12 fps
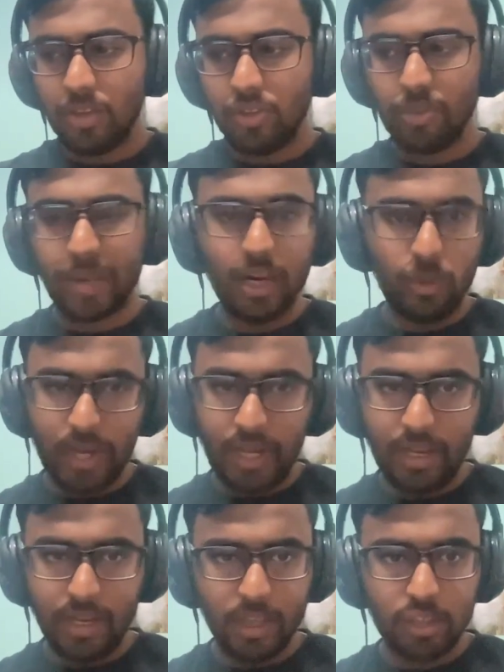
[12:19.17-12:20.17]
So make it very
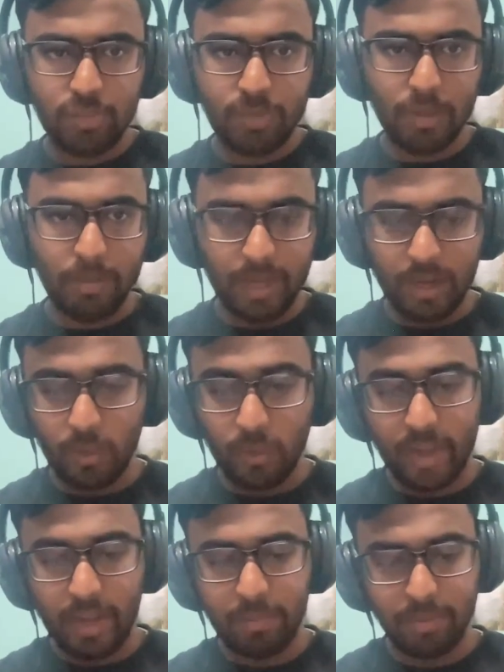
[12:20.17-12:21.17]
crisp and make it
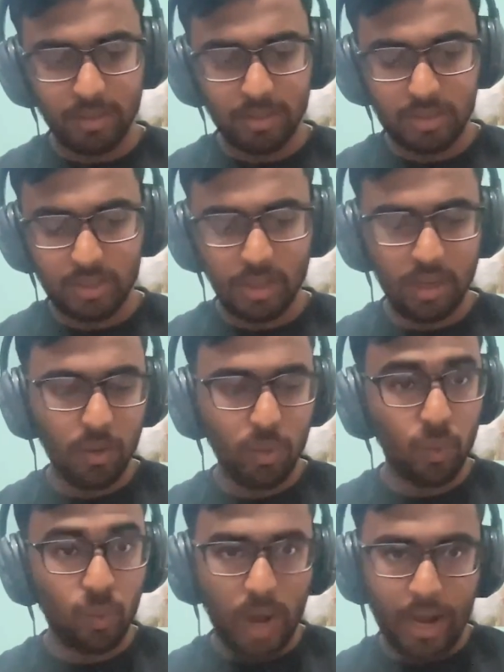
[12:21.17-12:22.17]
very personal.
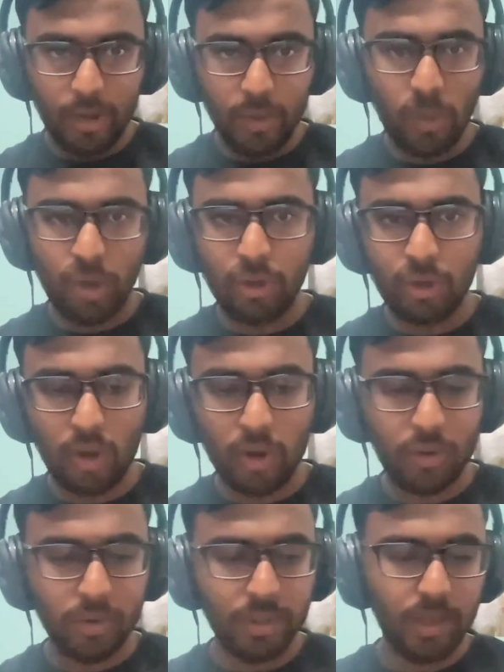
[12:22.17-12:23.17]
Why do you want to
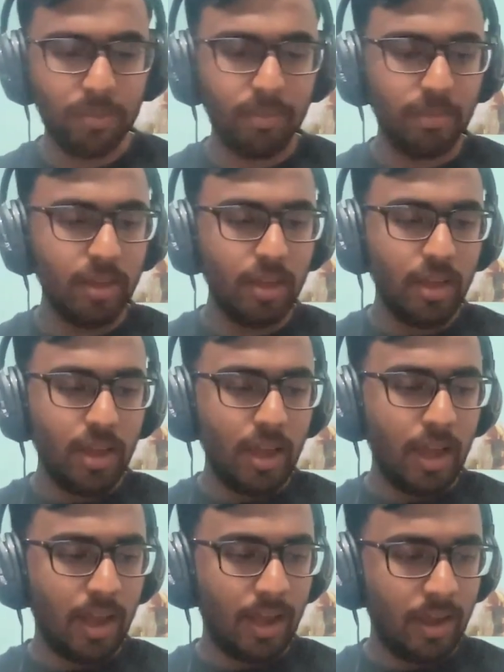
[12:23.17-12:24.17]
talk to them?
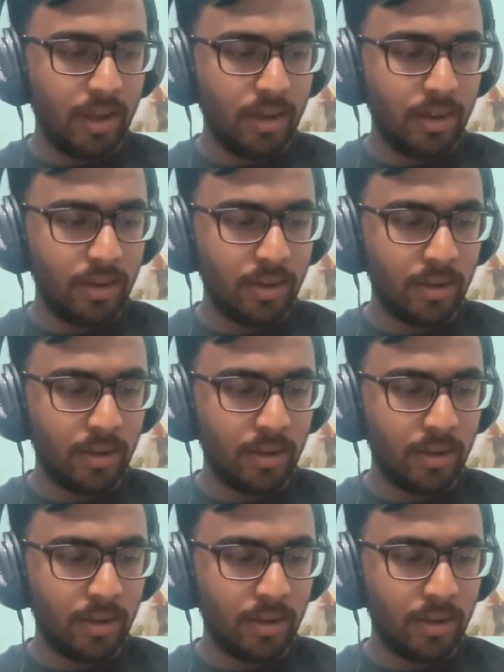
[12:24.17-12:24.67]
And